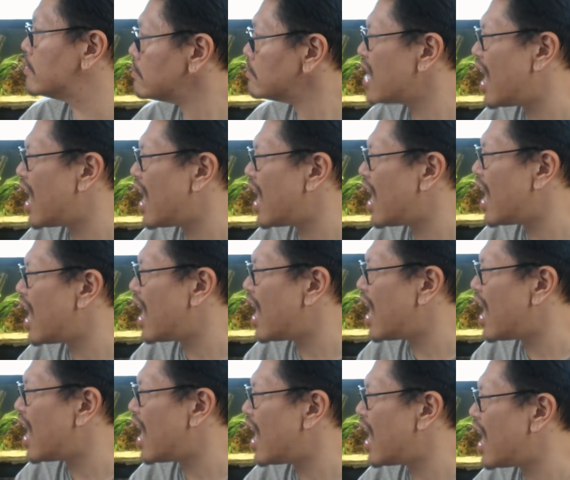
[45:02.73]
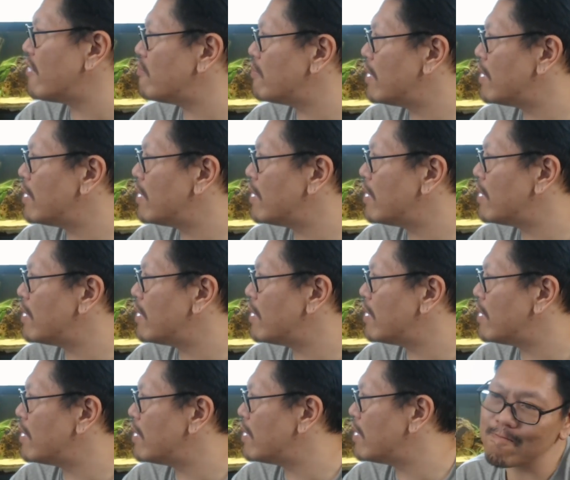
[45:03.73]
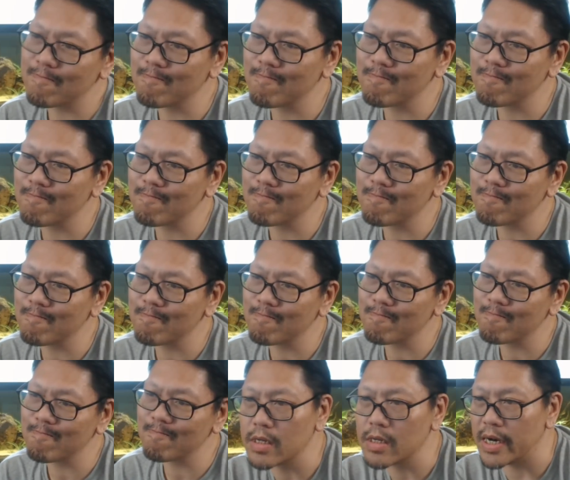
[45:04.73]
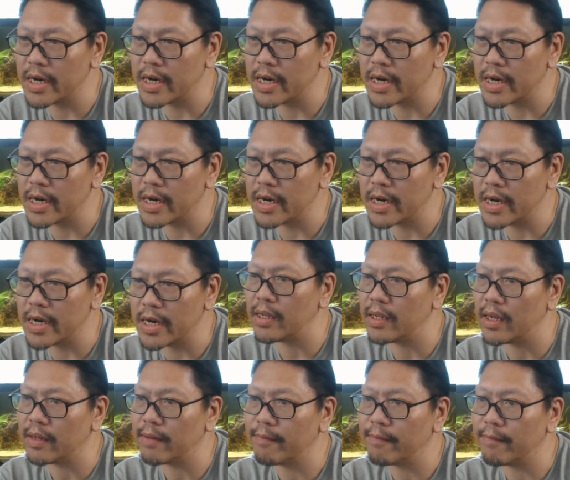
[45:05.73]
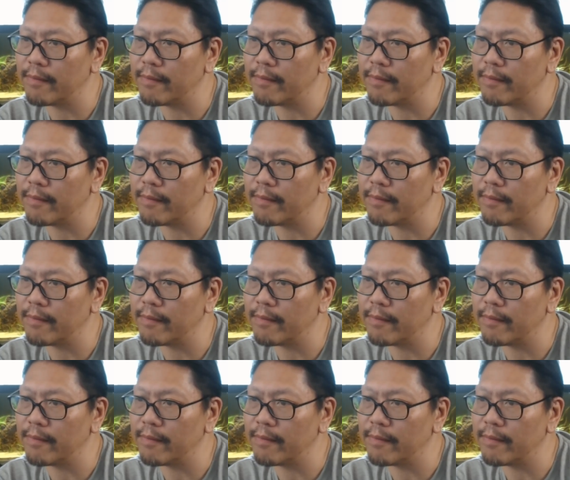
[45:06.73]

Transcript: I'd go with 5, maybe 6 in a 10-gallon tank.